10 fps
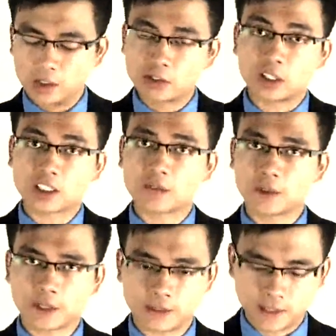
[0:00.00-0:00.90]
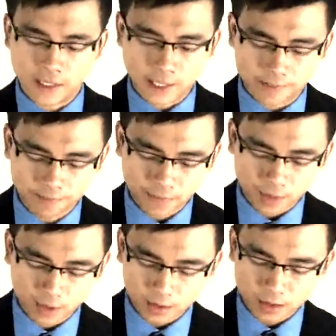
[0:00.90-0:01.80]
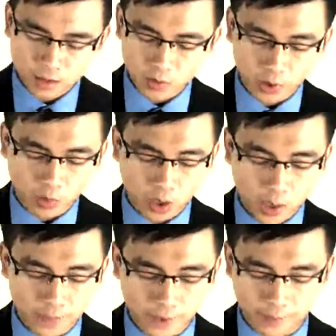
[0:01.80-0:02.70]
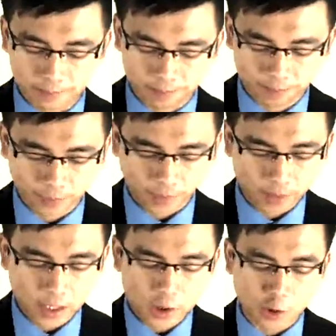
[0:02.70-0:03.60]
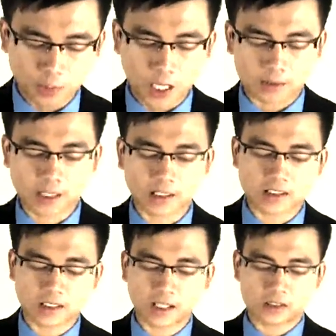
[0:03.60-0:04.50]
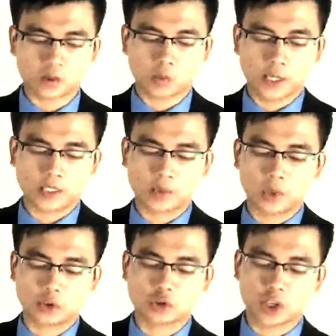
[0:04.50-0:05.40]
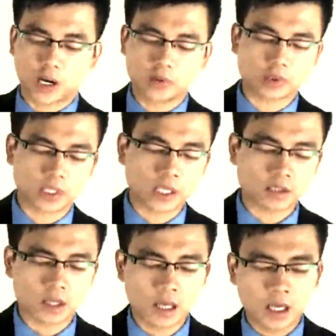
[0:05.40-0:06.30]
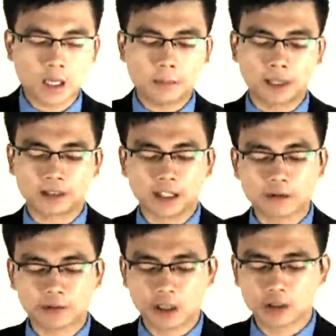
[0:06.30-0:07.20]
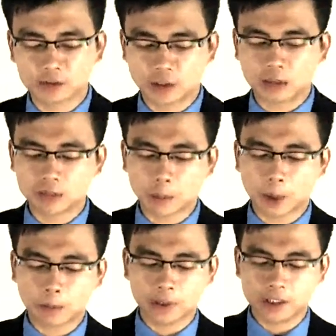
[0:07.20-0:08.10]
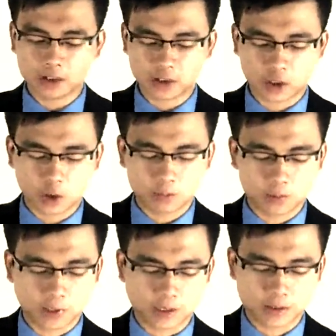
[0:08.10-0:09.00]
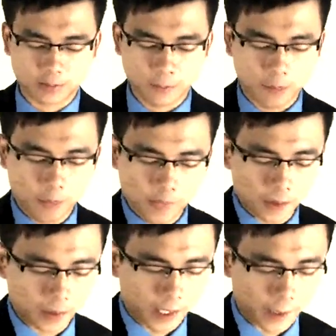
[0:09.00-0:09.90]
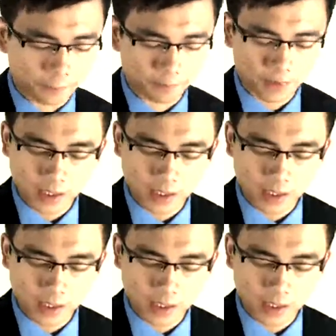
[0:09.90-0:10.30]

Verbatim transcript: So, let's have a look at the requirement then. So, Part 2 discuss the ways in which charities may differ from the populistic companies. Okay.